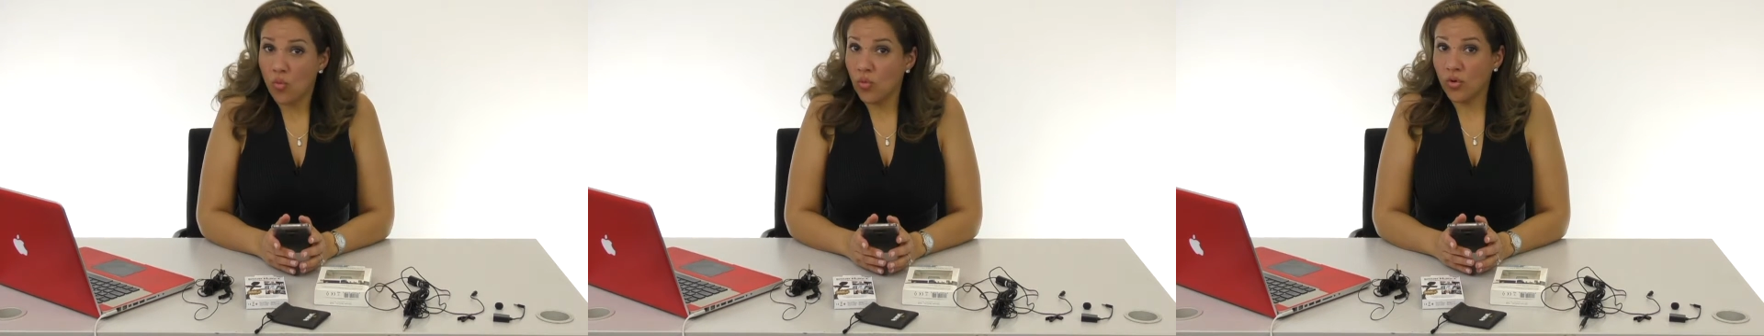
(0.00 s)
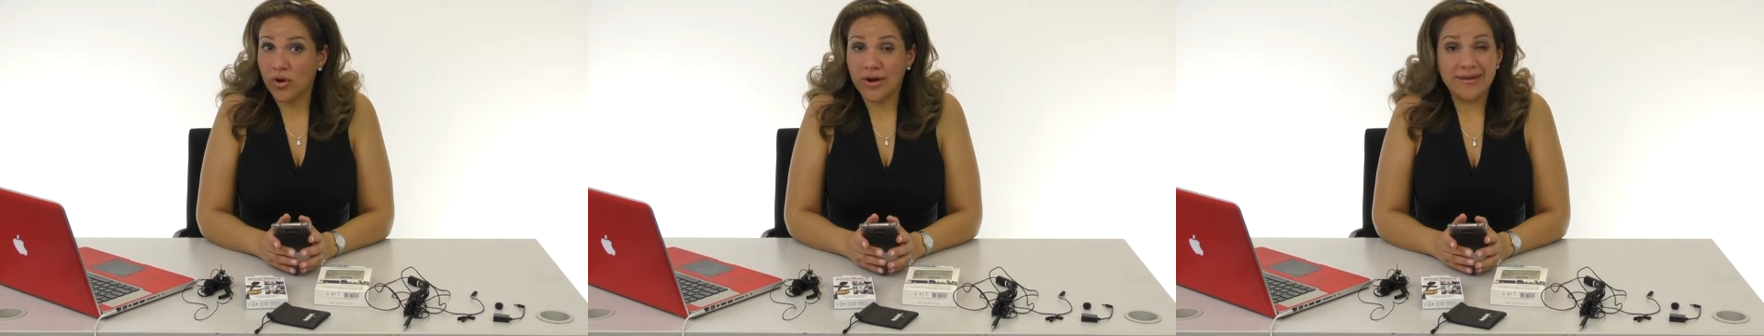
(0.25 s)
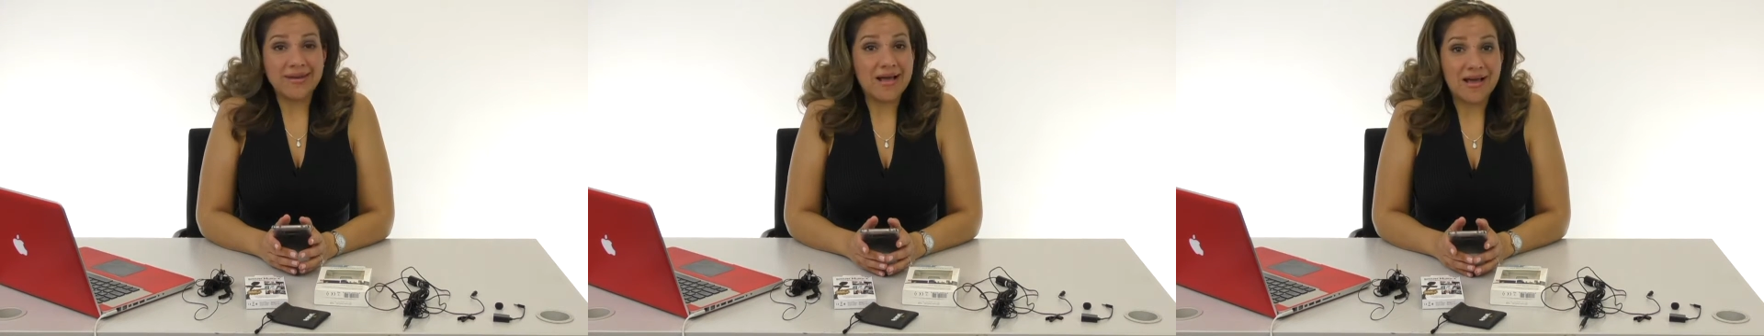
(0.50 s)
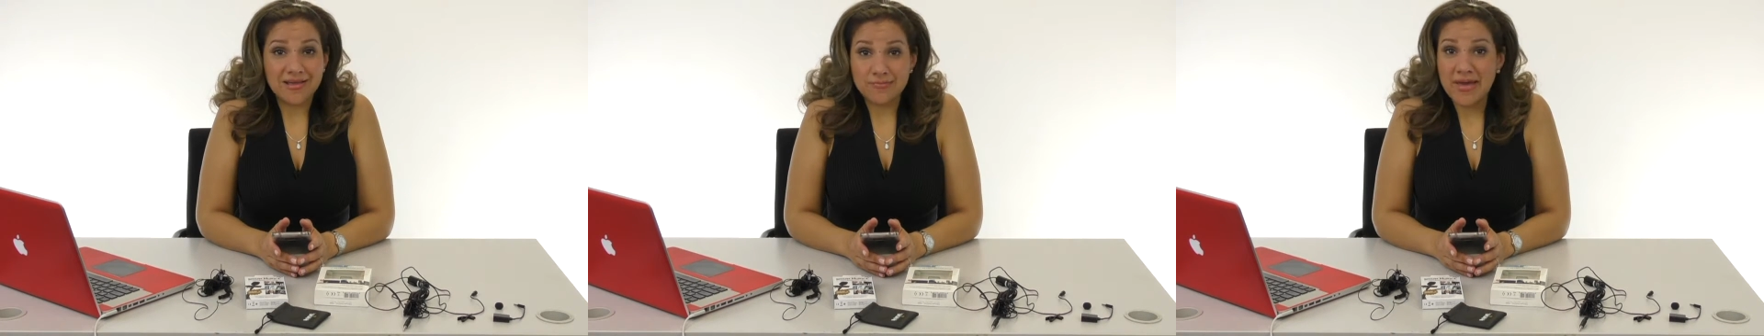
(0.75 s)
or an
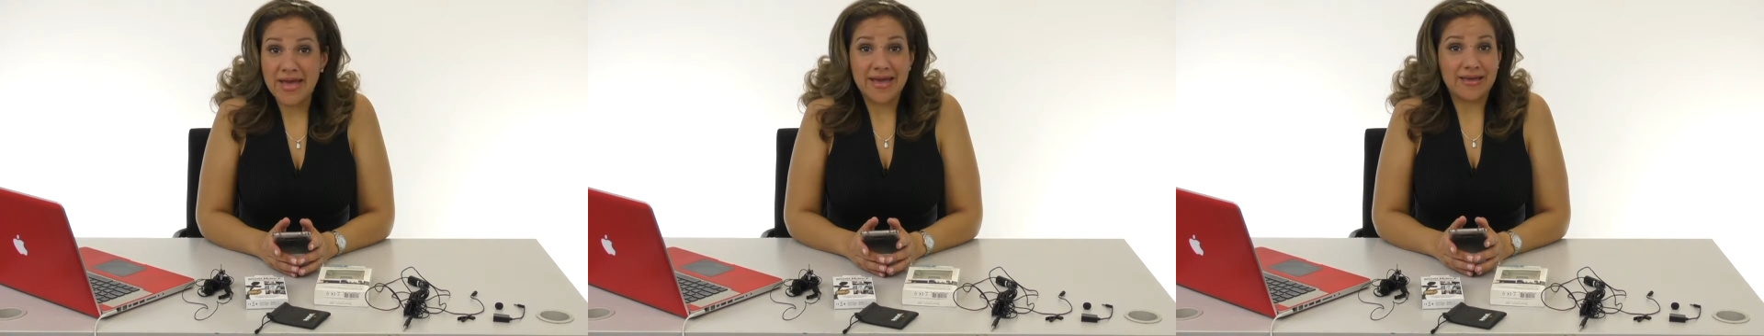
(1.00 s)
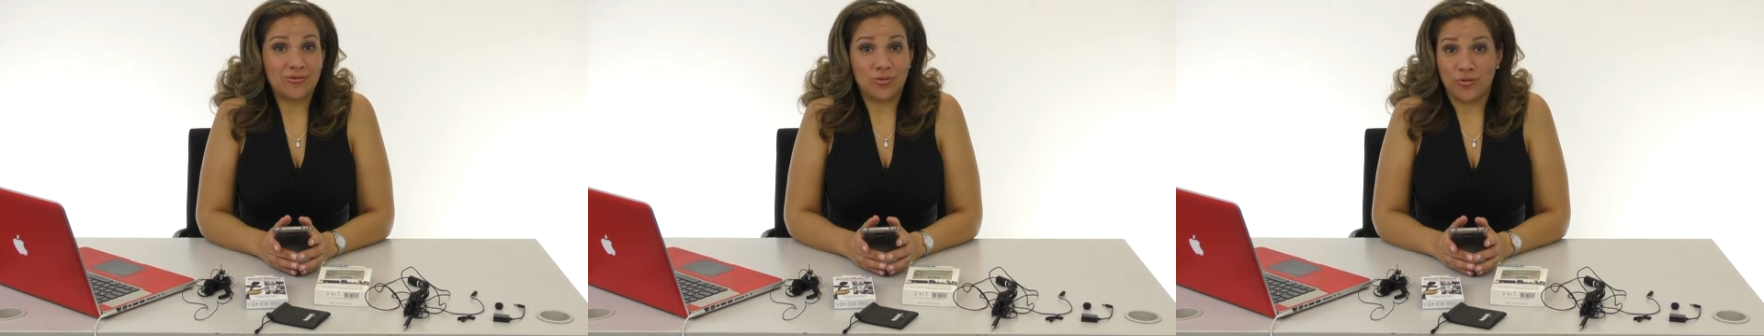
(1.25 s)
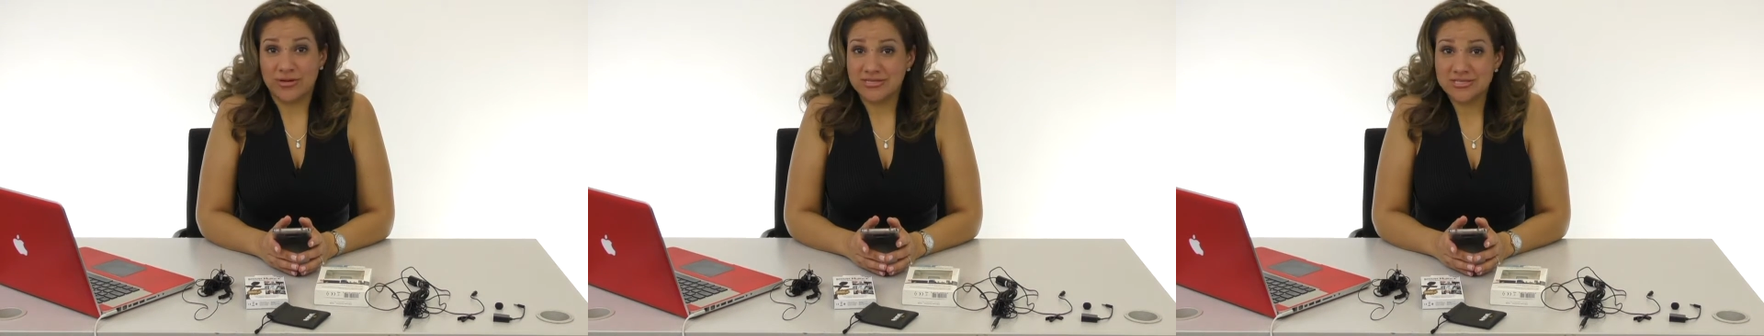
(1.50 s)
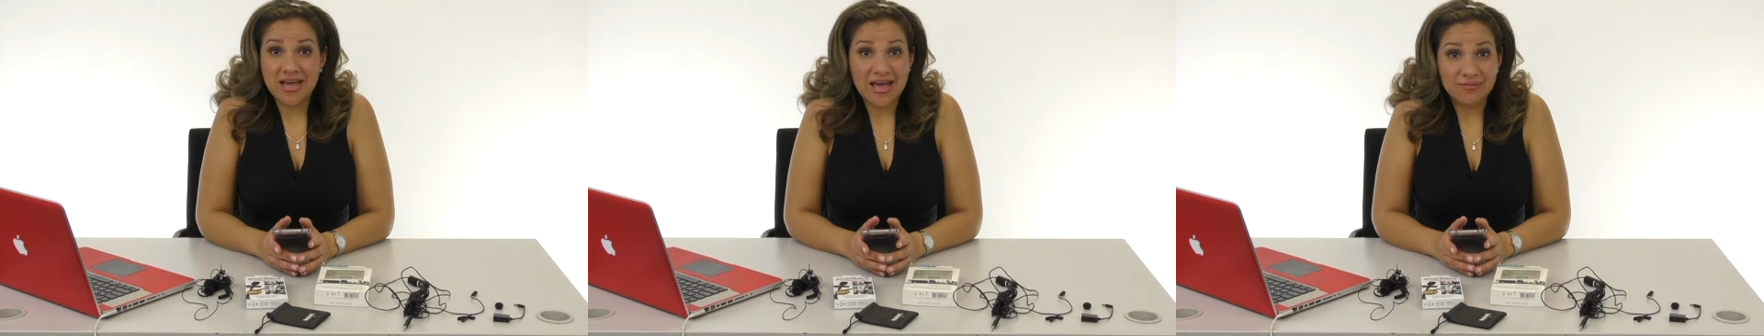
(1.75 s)
iPad or a
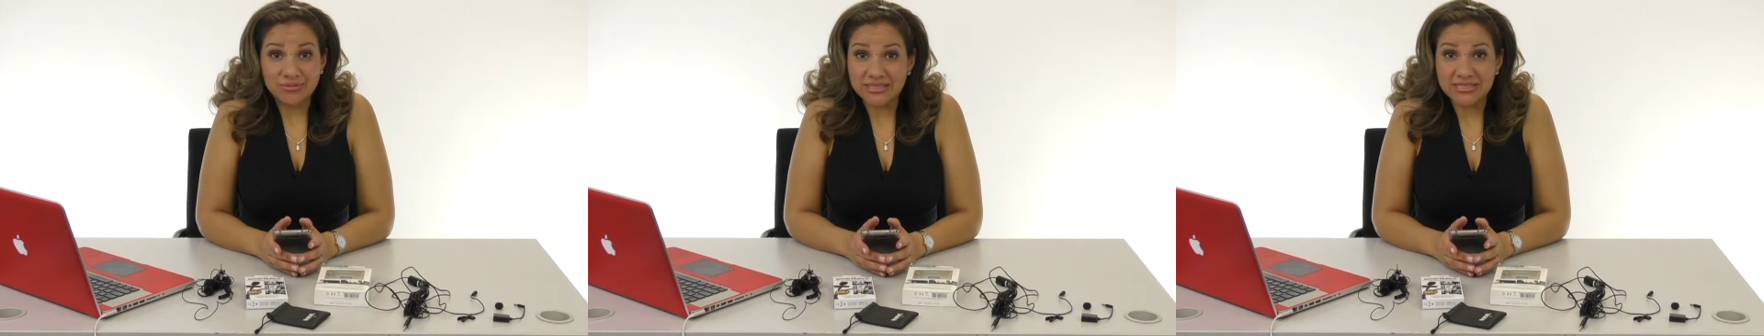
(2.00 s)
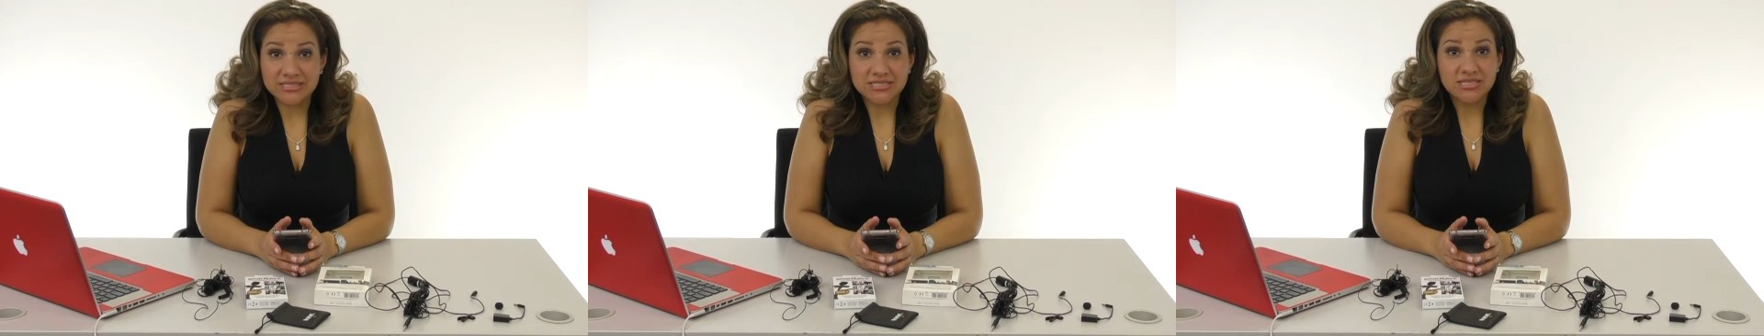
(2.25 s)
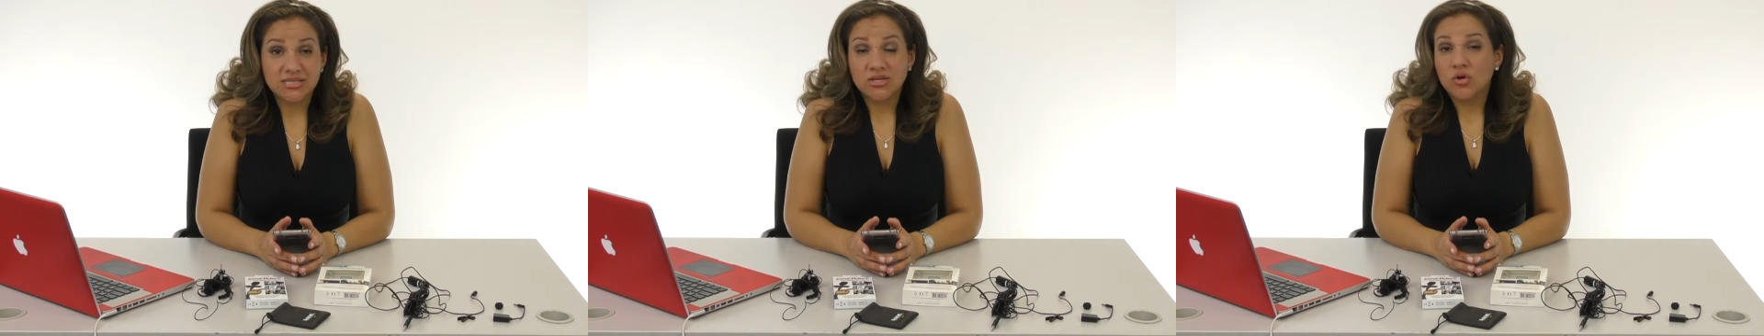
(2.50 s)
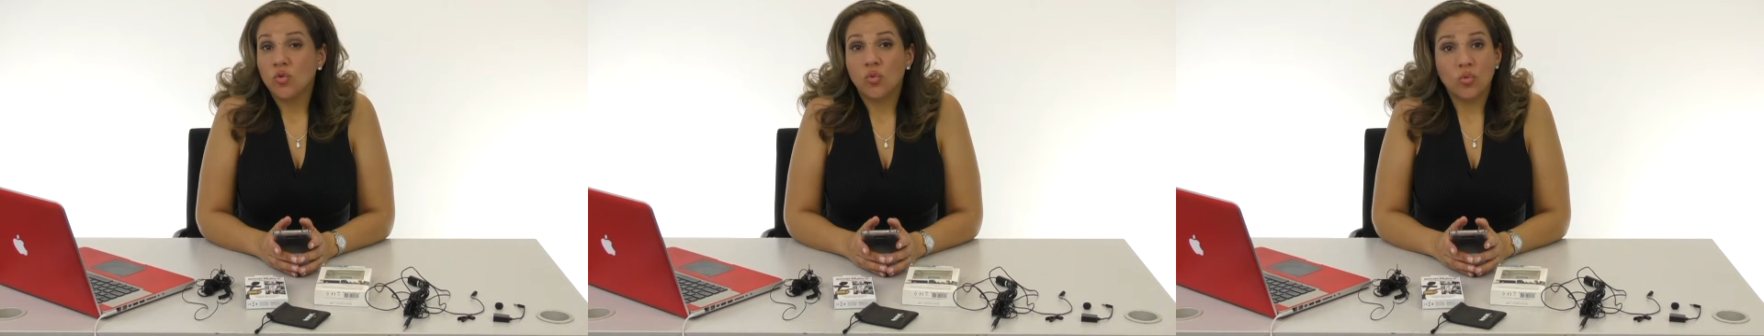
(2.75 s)
tablet
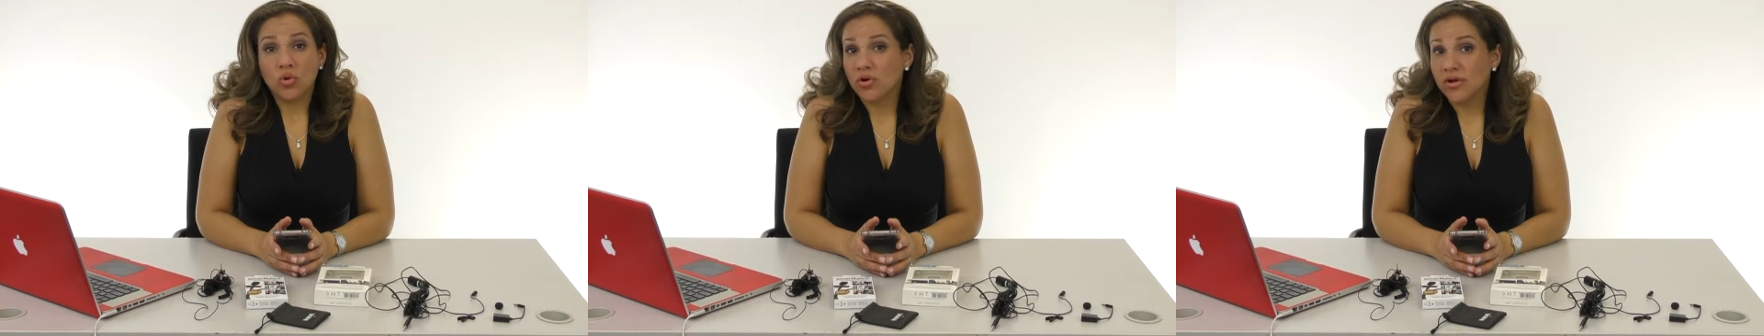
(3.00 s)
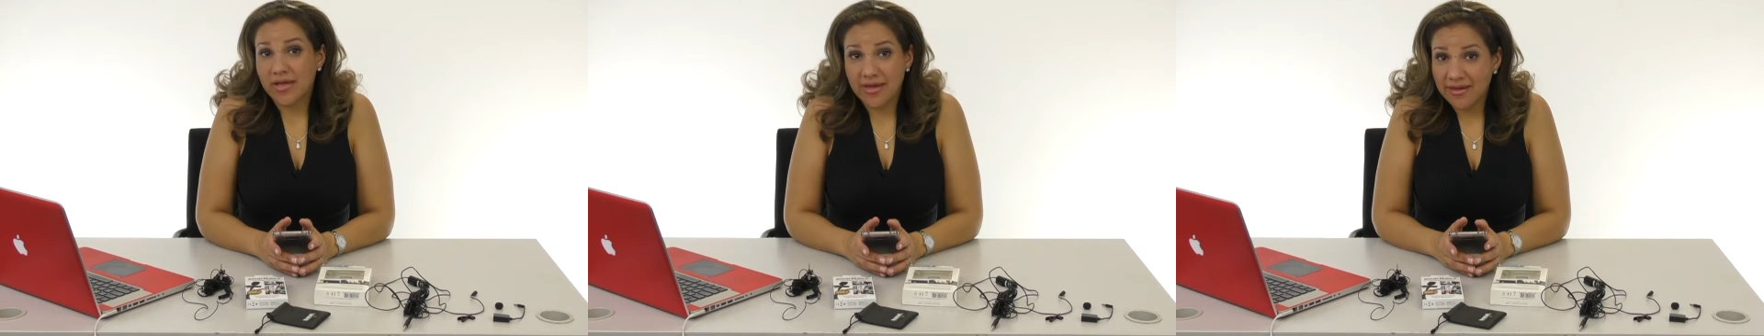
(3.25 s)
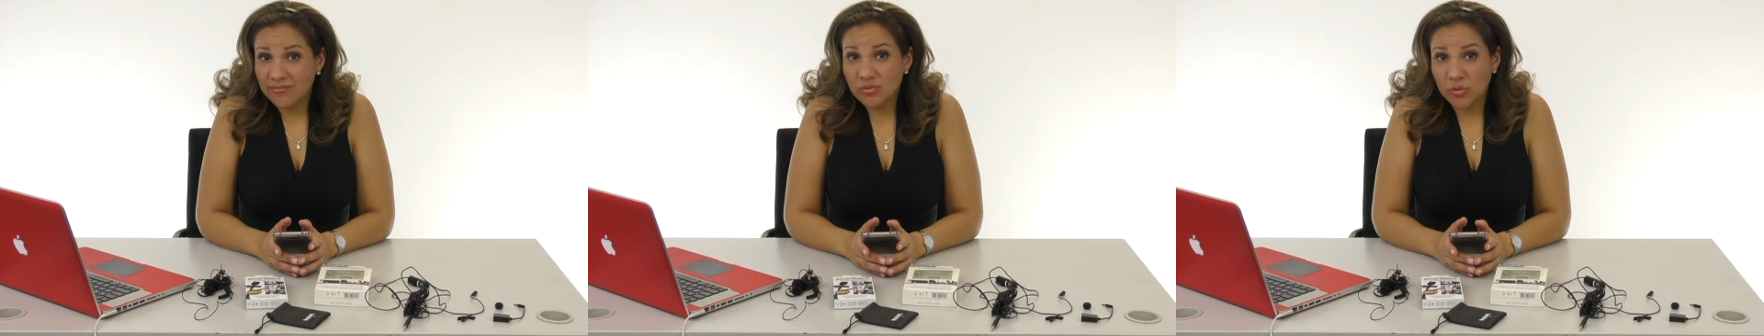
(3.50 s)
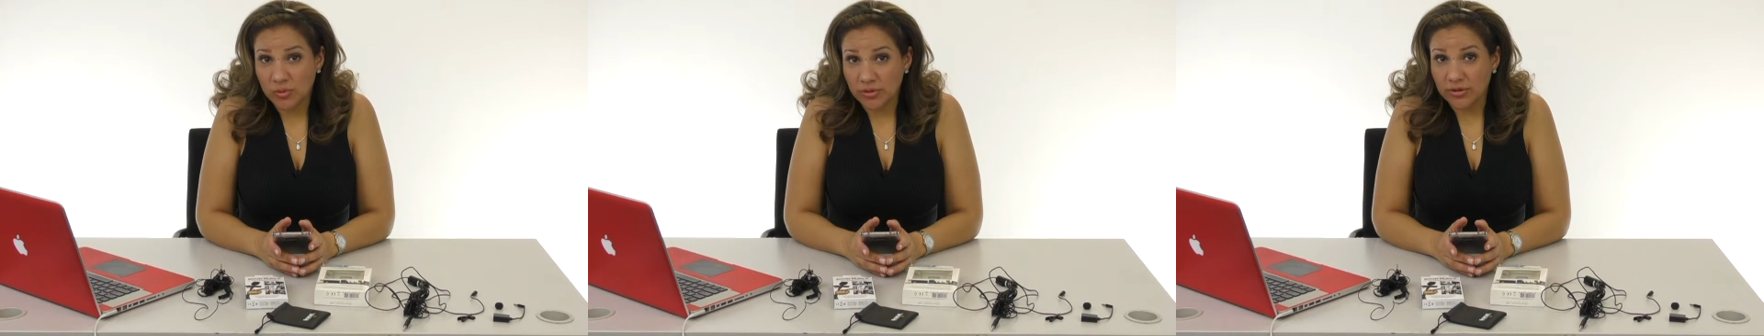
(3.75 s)
or a
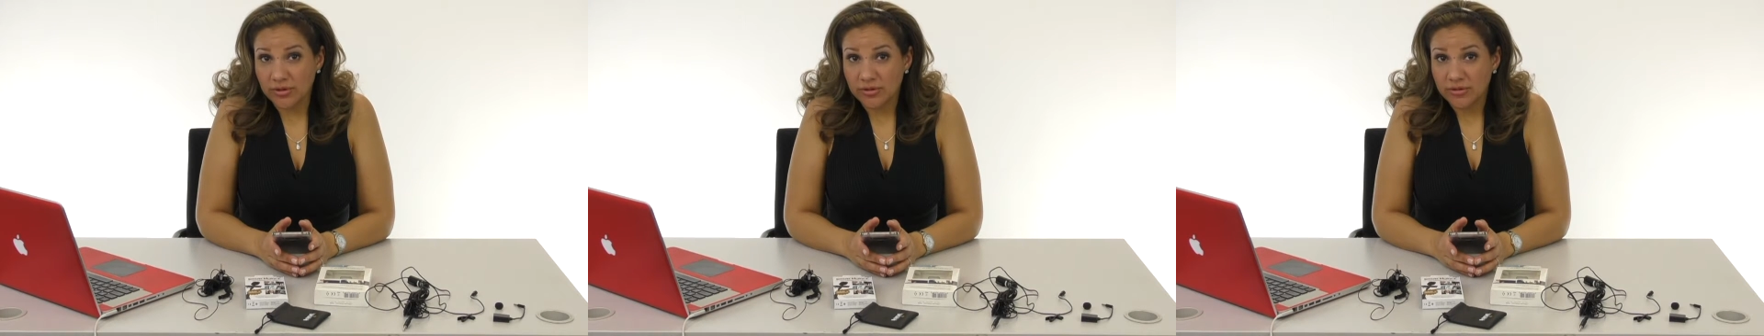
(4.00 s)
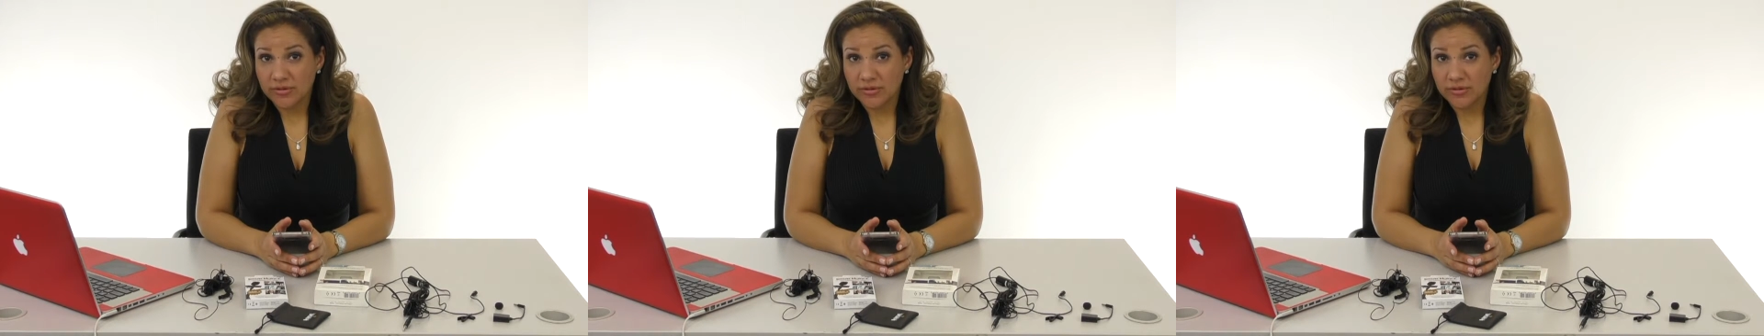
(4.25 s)
camcorder,